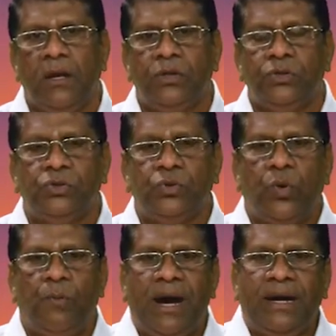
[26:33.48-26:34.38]

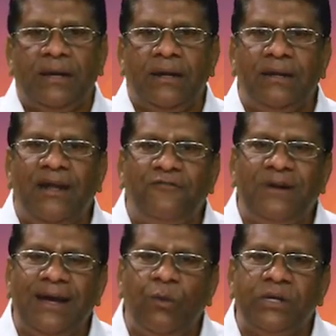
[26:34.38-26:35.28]
So my left
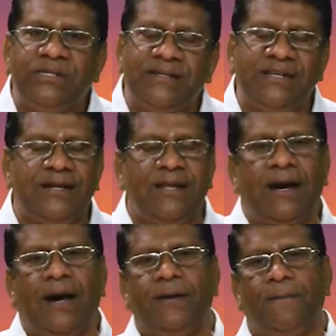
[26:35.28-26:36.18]
leg was inside the
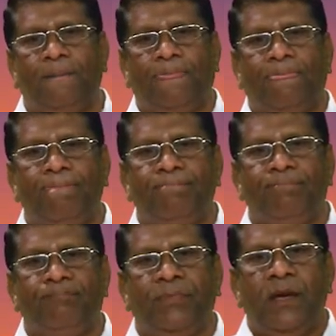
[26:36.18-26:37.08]
car.
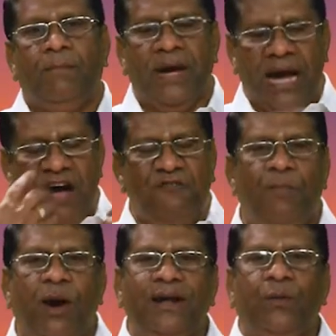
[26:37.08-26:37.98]
My half
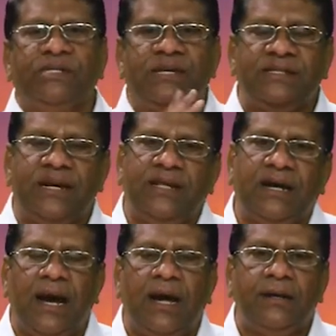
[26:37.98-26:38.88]
body was inside the
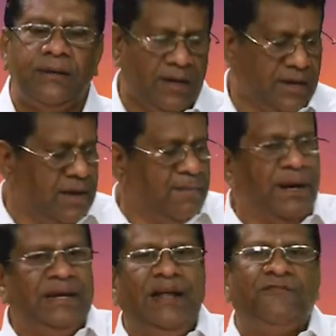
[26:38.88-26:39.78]
car.
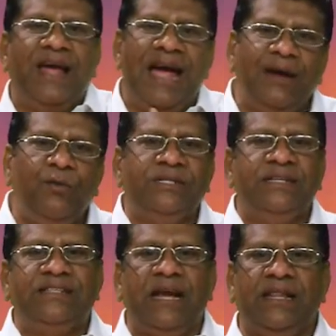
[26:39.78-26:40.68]
My left hand was
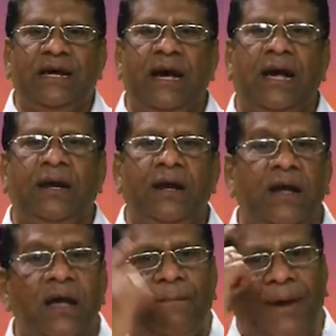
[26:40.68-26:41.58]
inside the car.
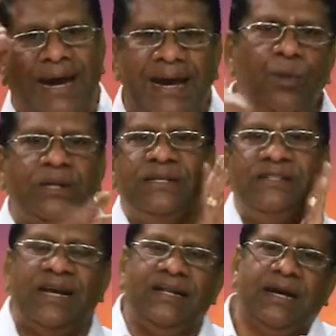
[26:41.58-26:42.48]
My head was
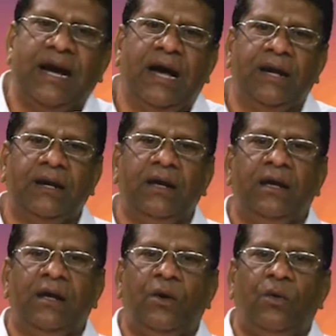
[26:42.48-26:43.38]
inside the car.
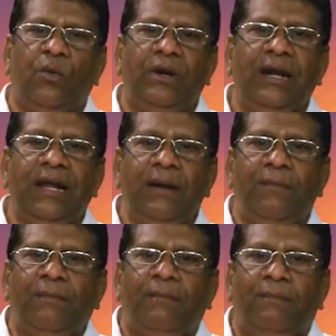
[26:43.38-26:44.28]
Only
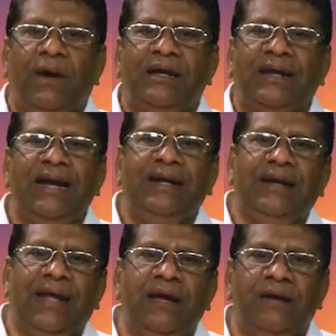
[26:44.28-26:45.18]
my right
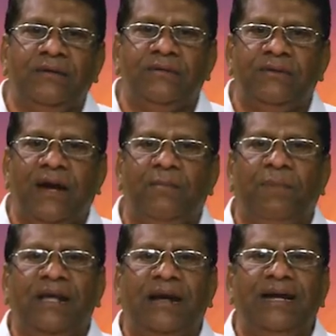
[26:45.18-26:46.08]
leg and
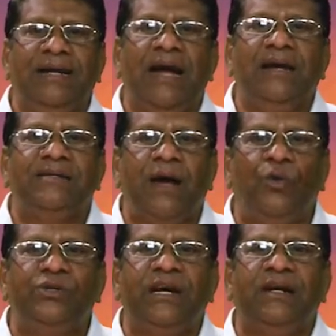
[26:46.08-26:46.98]
my right hand is
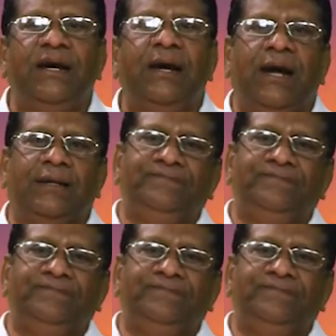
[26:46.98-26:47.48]
outside the car.